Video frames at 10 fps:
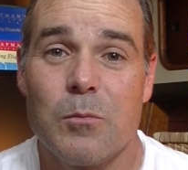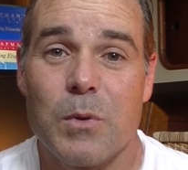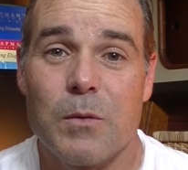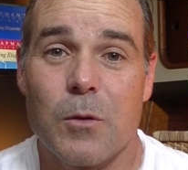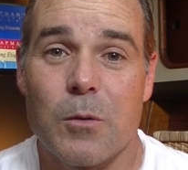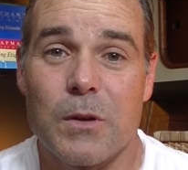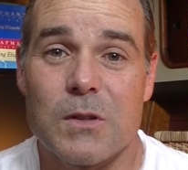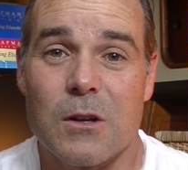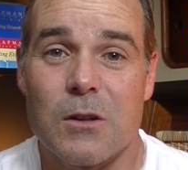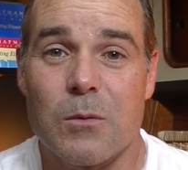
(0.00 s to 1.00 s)
before we
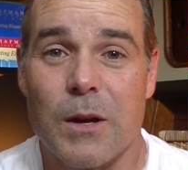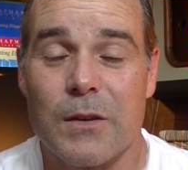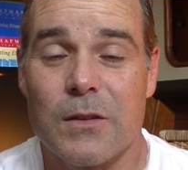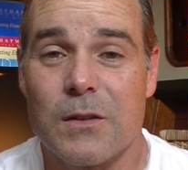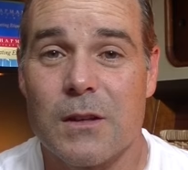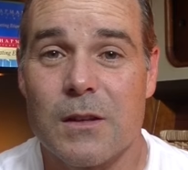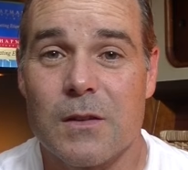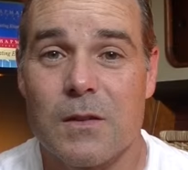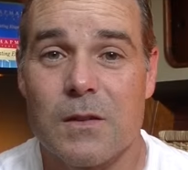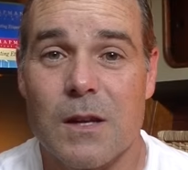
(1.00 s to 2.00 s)
start the race
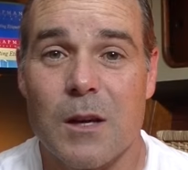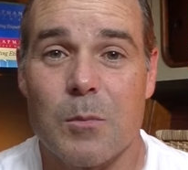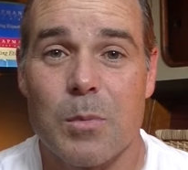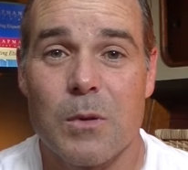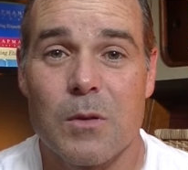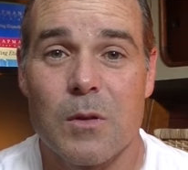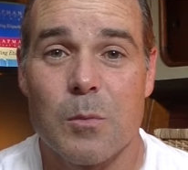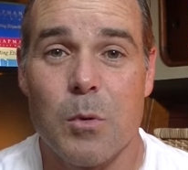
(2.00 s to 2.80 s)
is set up the